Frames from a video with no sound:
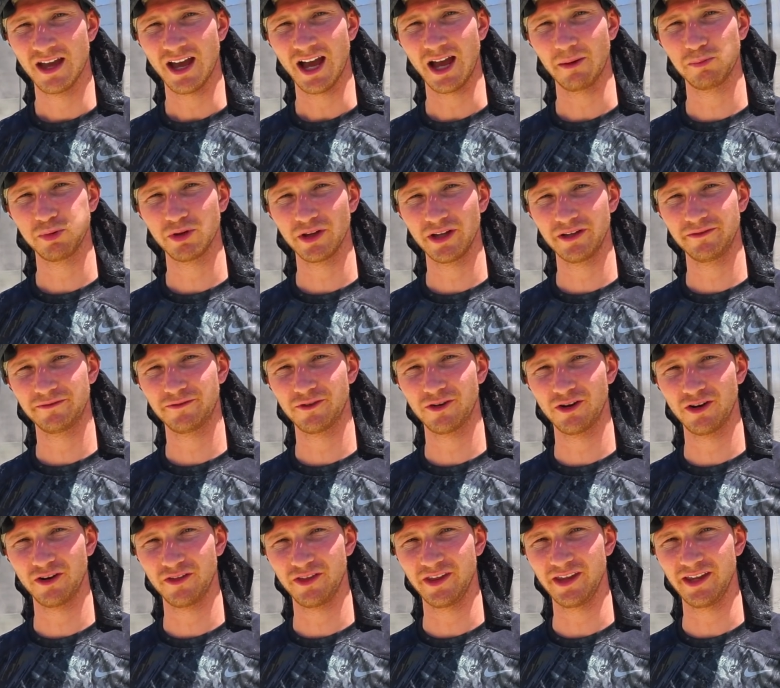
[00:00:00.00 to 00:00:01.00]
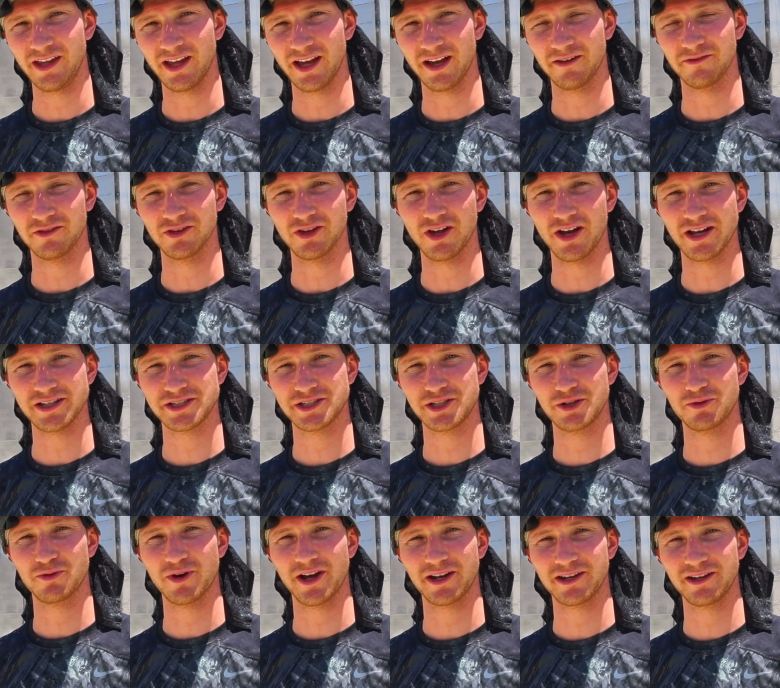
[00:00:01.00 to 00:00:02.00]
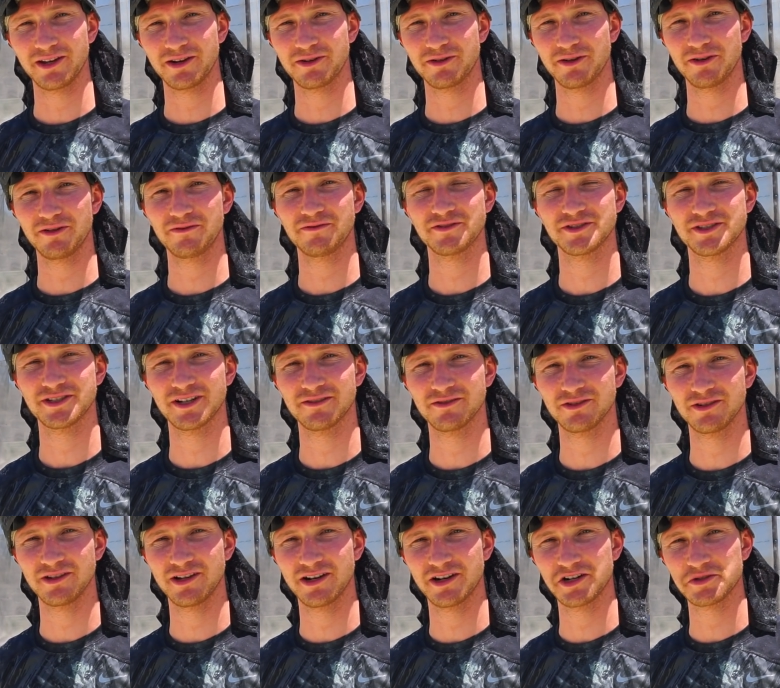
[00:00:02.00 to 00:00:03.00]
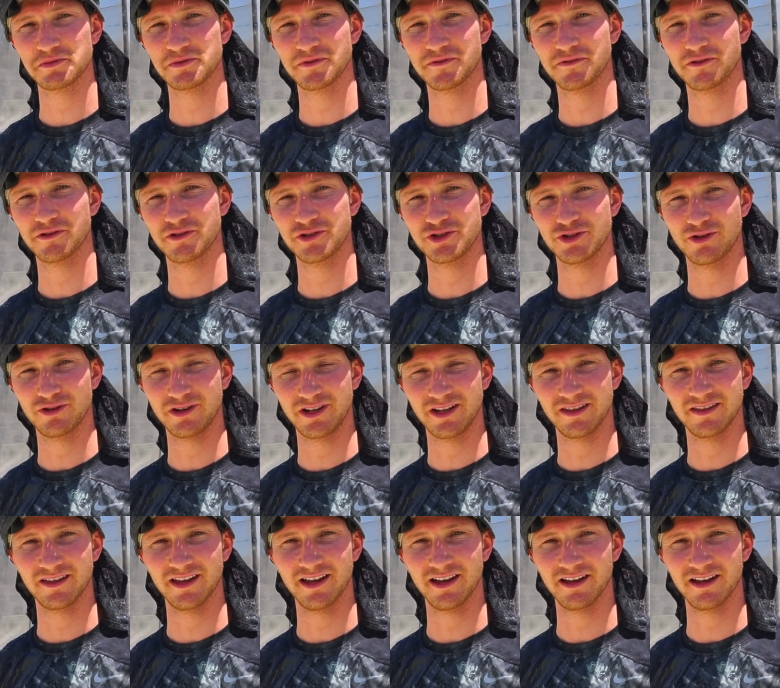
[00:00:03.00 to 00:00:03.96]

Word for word: I played for the uh, Velocity Wrecking Crew for several years before joining the